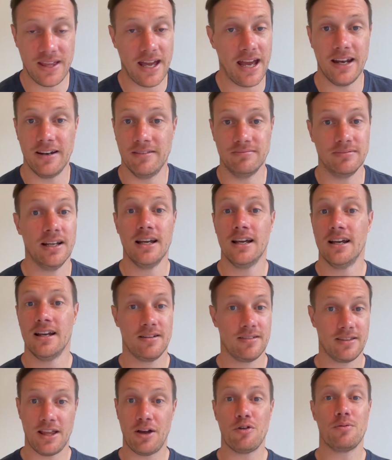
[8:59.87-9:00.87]
Then
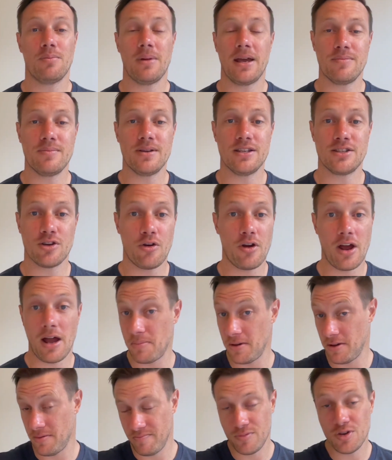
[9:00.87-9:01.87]
that would make me so happy.